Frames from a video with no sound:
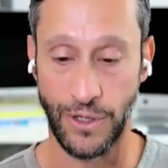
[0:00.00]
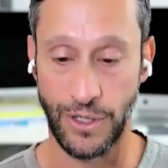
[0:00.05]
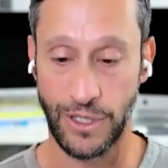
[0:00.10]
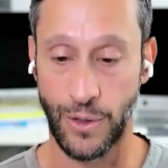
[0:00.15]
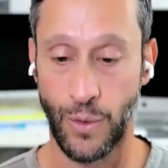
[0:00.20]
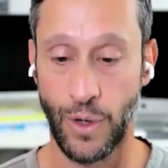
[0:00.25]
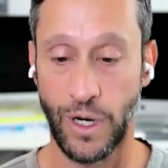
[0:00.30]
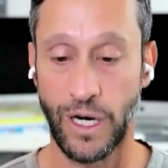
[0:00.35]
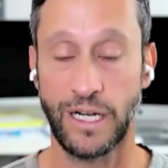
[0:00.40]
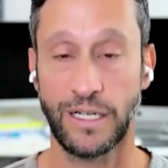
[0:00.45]
So
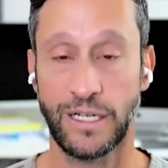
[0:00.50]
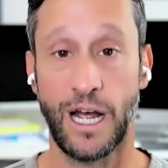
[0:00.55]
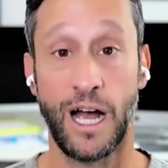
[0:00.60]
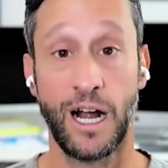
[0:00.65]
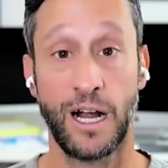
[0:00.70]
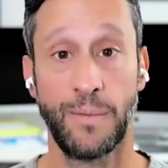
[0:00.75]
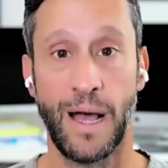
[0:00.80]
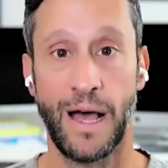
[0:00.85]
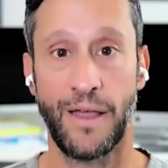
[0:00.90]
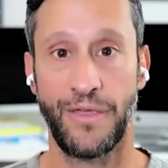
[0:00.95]
we're going to talk
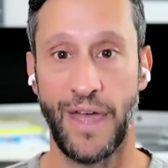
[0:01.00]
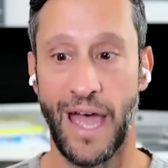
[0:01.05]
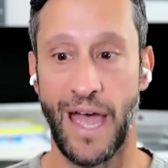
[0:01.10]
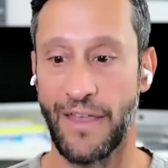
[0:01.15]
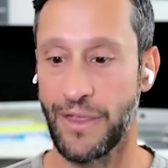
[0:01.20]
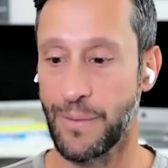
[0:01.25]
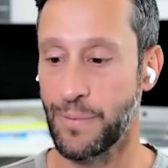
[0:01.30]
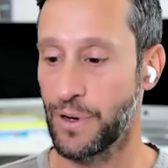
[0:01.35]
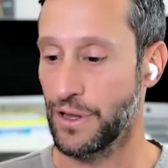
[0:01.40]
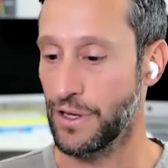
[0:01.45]
about that,
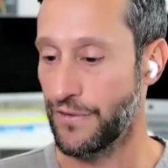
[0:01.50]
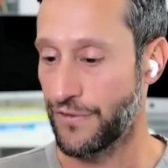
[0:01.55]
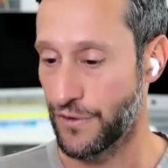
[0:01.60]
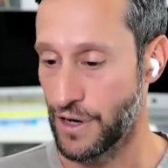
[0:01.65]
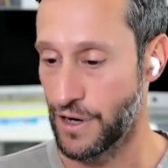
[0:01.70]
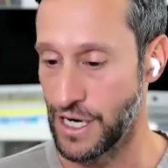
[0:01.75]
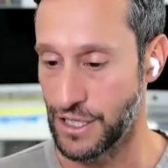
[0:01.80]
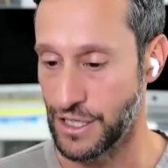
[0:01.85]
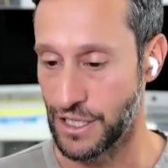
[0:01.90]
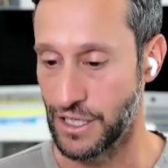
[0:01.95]
the
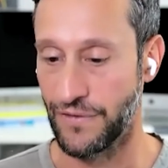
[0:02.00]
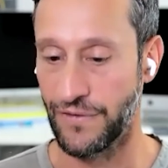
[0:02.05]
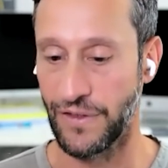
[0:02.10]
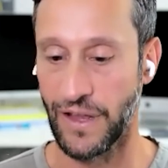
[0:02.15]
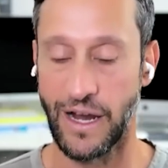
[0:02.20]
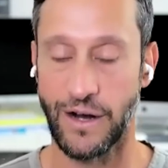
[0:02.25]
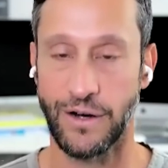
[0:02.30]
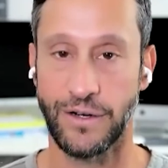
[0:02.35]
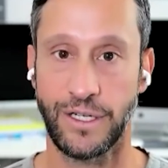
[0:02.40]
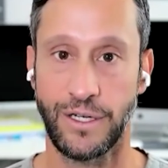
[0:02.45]
proliferation of
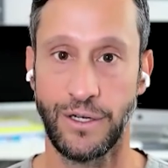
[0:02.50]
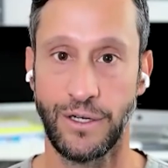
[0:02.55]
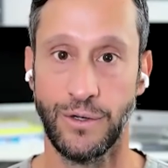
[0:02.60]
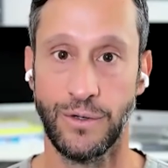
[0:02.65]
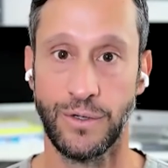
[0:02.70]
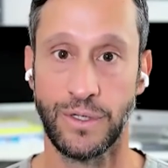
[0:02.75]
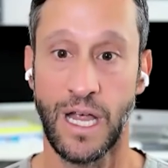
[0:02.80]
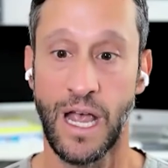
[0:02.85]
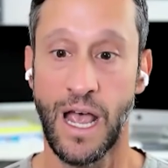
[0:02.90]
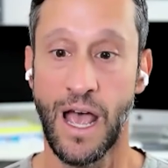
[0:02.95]
layer
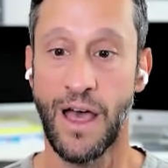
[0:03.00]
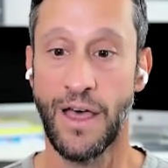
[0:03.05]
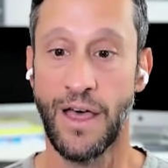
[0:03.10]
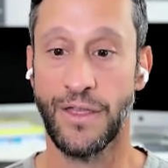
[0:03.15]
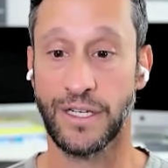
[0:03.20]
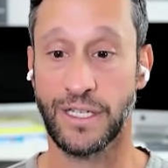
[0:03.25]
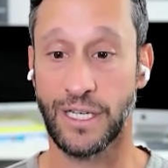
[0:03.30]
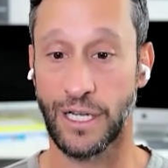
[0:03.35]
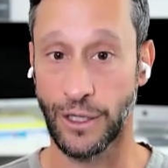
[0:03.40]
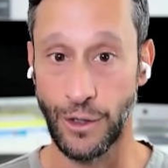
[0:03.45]
twos, the
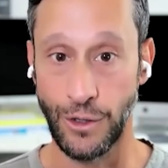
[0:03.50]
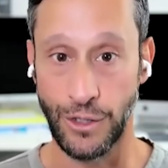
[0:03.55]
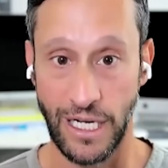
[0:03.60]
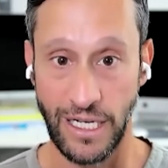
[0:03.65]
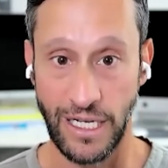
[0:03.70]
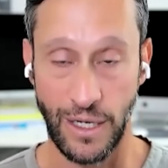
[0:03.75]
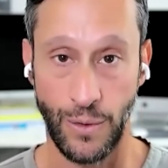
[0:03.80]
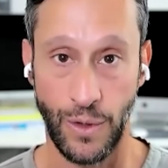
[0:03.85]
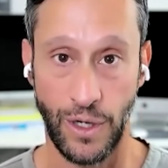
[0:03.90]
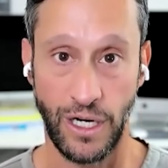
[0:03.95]

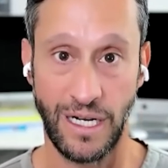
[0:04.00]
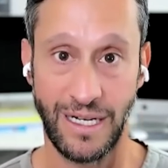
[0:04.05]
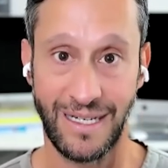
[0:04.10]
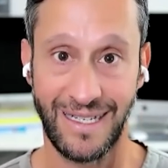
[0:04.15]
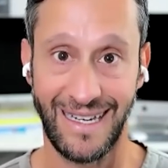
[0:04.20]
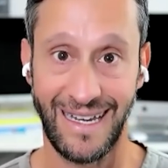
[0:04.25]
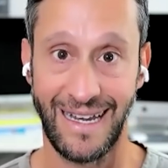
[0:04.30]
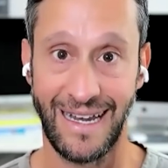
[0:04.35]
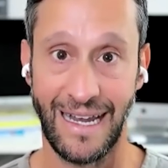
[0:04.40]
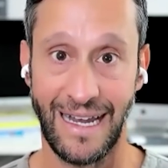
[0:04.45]
solutions that we're going to
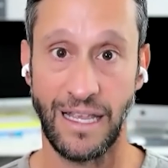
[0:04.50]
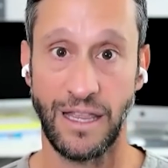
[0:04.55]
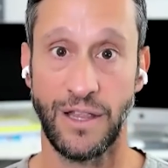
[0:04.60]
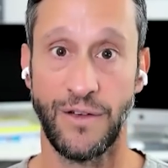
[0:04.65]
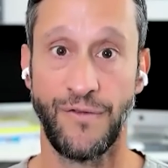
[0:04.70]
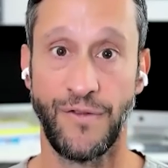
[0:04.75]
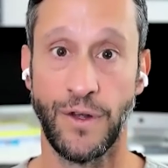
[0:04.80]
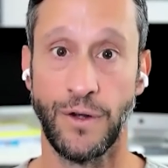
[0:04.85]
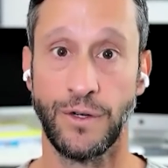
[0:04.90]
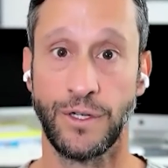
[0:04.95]
see in the
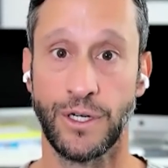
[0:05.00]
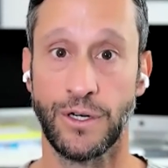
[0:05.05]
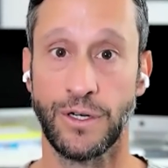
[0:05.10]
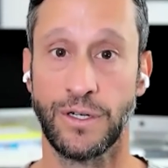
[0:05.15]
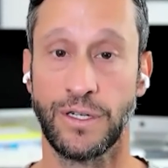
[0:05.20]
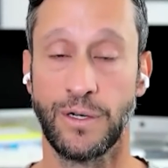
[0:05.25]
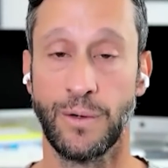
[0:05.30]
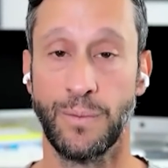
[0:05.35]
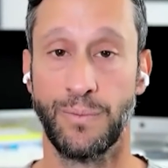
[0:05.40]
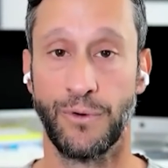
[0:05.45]
future
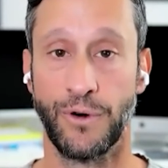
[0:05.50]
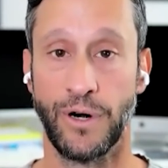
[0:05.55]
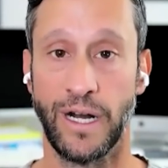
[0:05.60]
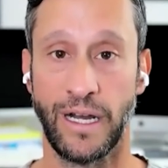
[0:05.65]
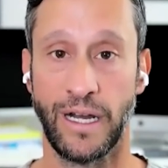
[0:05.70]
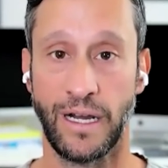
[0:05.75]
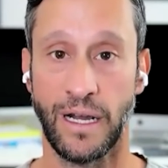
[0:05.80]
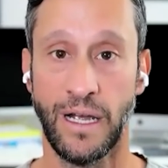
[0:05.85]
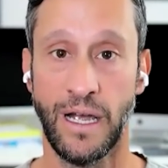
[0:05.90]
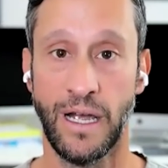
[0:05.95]
to
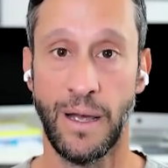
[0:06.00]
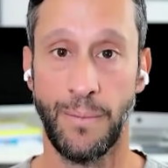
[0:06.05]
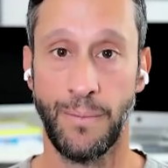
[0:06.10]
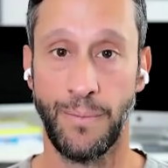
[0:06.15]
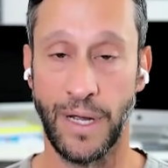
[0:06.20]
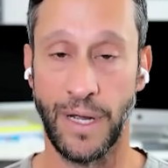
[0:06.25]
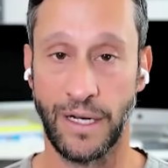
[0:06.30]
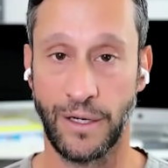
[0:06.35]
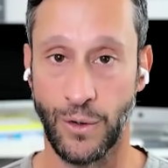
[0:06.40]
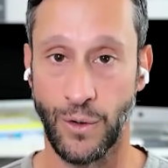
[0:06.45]
bring
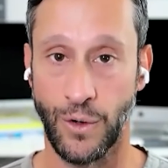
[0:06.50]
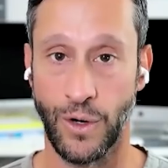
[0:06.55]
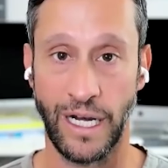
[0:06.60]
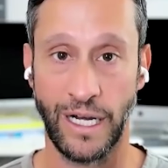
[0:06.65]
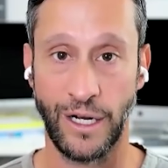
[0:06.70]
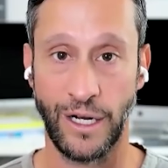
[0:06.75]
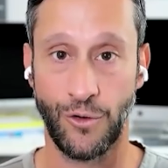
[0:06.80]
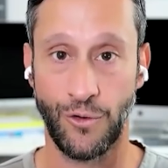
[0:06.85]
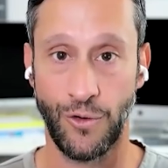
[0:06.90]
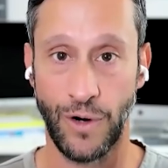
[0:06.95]

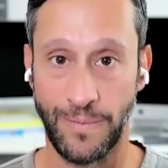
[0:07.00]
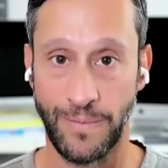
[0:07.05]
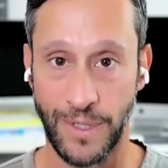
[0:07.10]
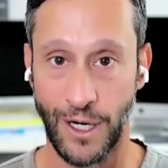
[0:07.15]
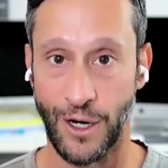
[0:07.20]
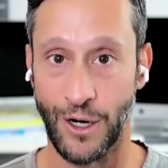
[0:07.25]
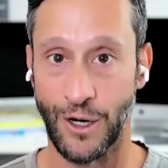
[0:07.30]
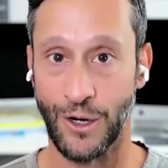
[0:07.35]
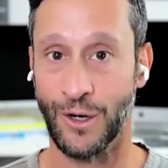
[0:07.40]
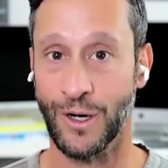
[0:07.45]
Bitcoin,
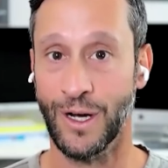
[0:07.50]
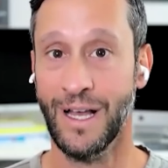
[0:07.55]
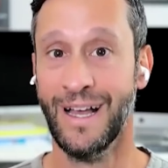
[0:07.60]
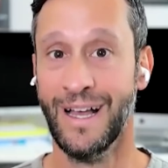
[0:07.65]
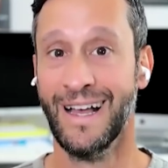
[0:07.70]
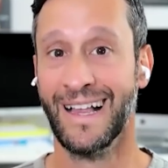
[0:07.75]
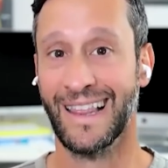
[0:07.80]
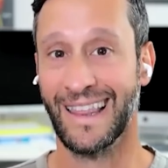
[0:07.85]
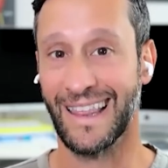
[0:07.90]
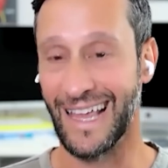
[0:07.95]
crypto,
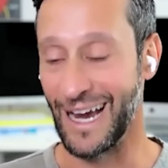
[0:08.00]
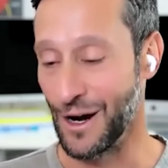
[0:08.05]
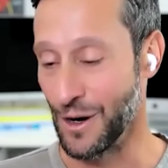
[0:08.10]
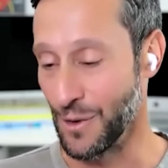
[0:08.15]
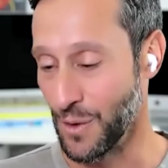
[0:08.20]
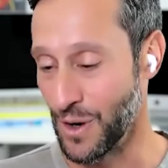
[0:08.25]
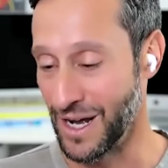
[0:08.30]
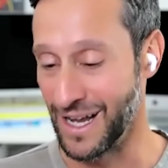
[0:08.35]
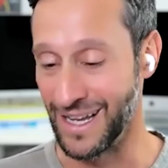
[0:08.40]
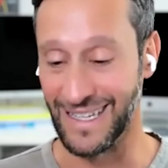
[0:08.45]
layer
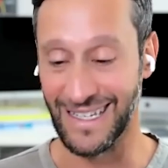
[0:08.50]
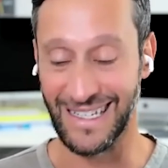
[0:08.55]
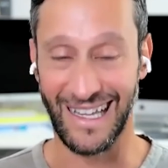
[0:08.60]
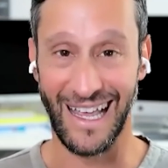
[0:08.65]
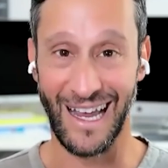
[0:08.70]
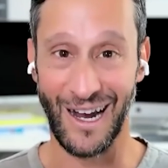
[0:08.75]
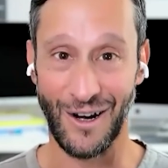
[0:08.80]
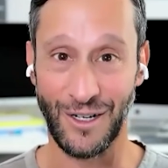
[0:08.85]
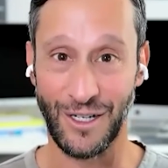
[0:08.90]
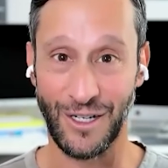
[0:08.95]
ones,
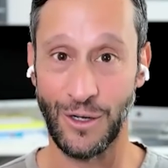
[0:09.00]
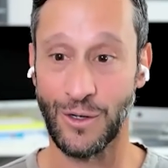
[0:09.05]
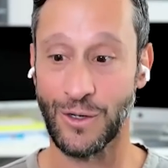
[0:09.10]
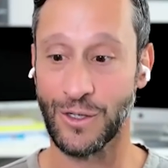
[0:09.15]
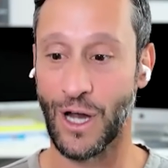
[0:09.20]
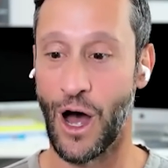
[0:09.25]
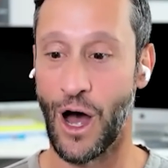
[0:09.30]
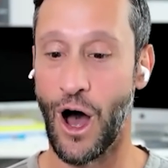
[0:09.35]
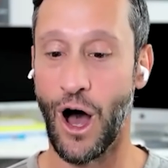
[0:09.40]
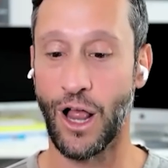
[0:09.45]
layer twos,
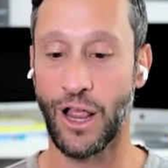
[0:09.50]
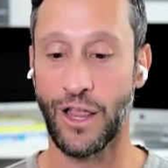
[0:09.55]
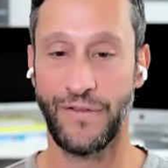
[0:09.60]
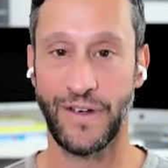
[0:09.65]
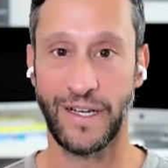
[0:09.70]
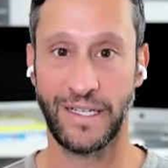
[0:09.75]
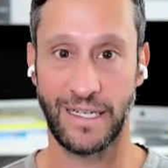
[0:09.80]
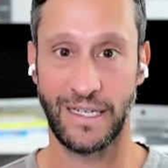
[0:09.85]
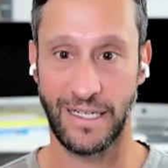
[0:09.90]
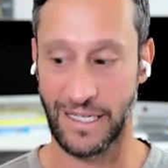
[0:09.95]
all of
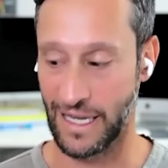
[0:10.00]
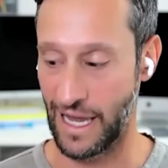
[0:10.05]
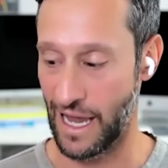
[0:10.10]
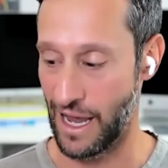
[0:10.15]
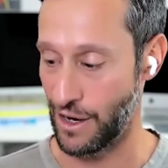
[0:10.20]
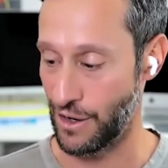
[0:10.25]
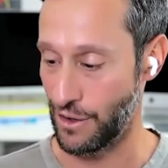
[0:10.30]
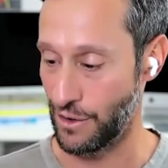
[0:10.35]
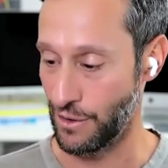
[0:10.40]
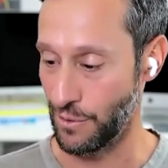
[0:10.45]
it to
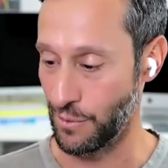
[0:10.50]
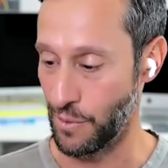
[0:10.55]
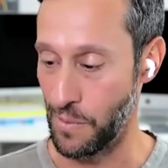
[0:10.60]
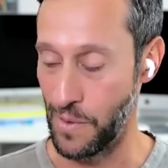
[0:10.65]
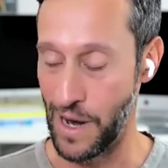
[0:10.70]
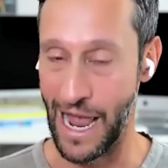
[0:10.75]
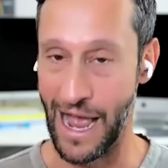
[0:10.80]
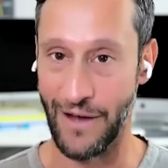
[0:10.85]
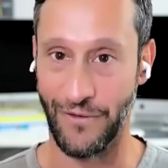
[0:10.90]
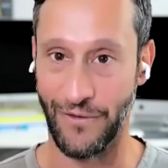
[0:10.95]
scale when we
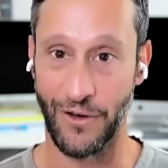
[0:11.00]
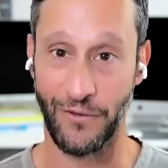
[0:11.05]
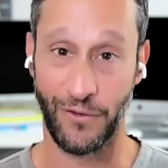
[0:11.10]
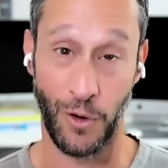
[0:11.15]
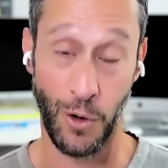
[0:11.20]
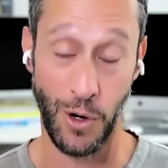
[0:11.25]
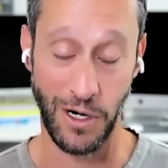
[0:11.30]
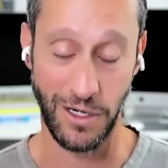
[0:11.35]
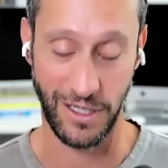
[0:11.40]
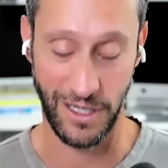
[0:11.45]
have, of
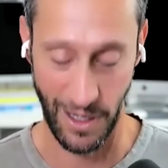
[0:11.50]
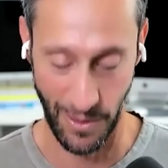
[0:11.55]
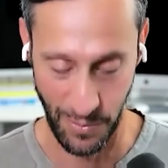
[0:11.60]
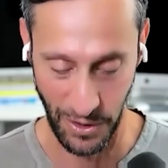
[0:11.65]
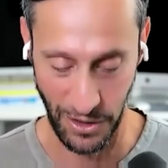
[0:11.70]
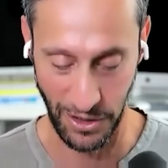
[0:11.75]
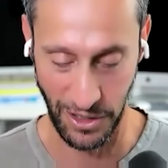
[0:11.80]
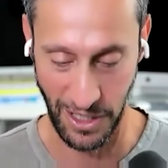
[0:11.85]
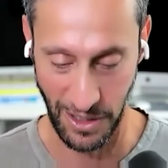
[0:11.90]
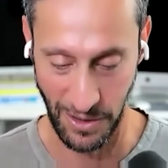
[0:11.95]
course, 1
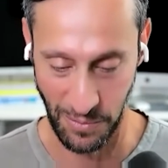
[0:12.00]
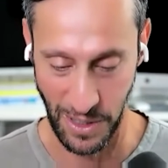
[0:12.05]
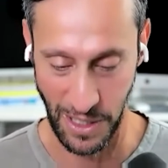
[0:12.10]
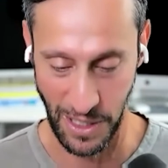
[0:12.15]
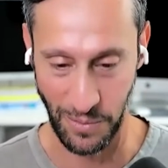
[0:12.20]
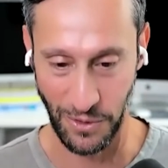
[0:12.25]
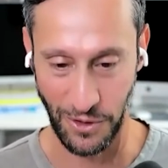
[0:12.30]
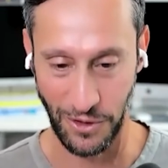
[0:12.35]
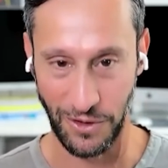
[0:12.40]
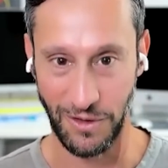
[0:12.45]
billion
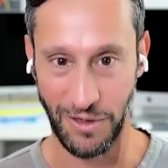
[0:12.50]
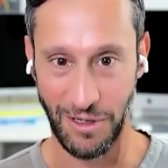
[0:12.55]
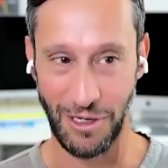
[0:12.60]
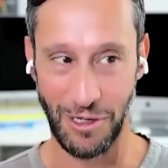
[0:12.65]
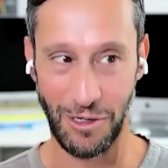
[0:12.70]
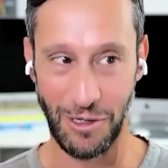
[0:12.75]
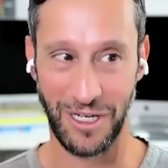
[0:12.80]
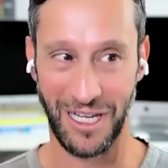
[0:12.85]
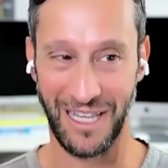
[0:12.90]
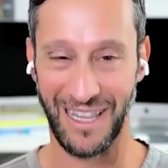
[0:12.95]
people
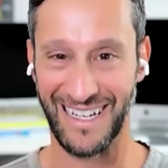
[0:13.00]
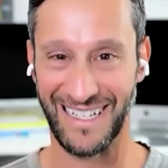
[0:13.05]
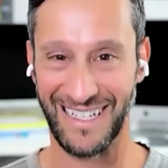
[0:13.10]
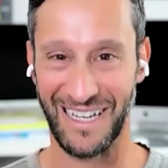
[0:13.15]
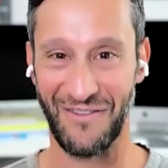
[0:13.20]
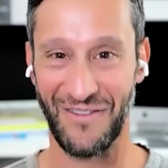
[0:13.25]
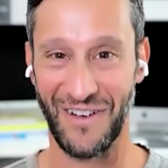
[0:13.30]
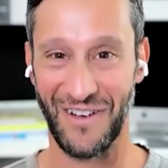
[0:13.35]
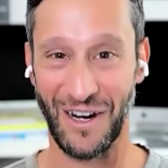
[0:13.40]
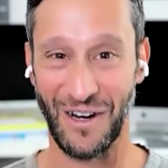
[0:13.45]
using this in
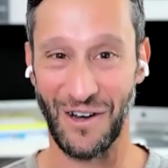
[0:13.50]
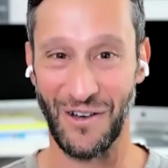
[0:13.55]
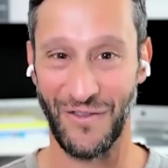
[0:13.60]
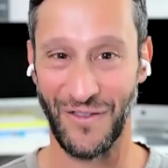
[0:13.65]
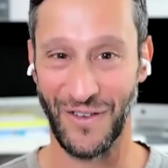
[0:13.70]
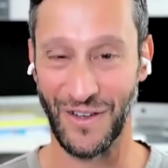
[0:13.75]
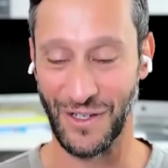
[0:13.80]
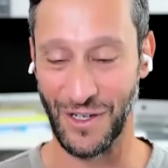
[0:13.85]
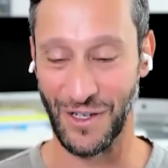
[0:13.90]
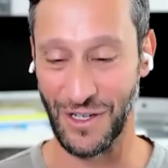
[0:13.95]
the very near
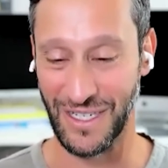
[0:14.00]
future.